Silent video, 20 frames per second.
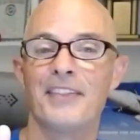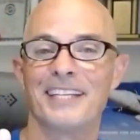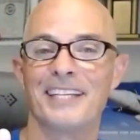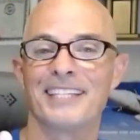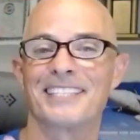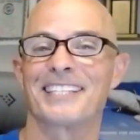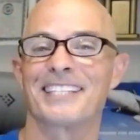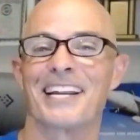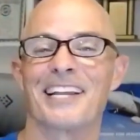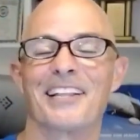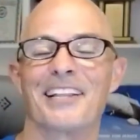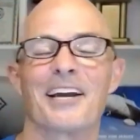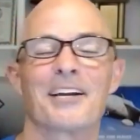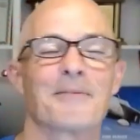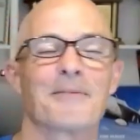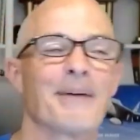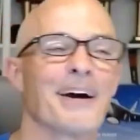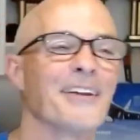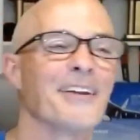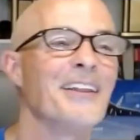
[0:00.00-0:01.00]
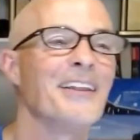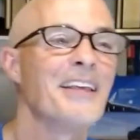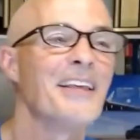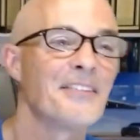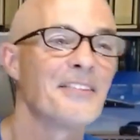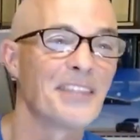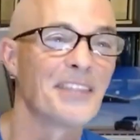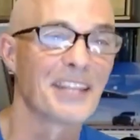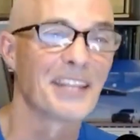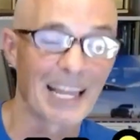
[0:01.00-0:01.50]
things that I like about
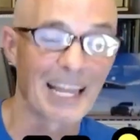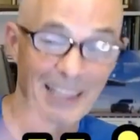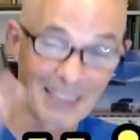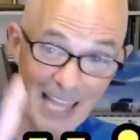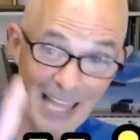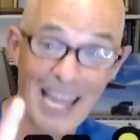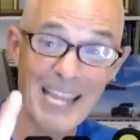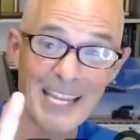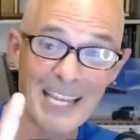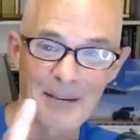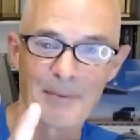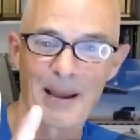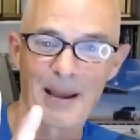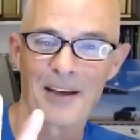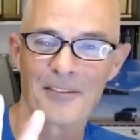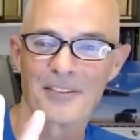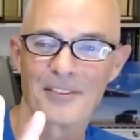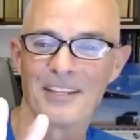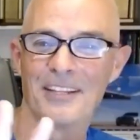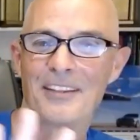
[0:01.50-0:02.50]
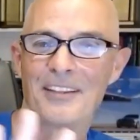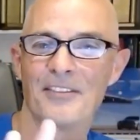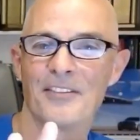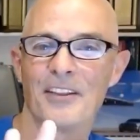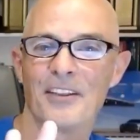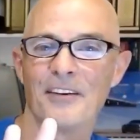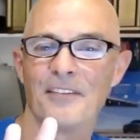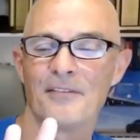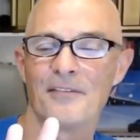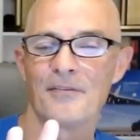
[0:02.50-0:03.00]
that I like about the
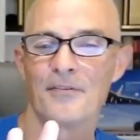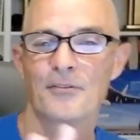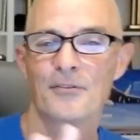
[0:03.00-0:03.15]
the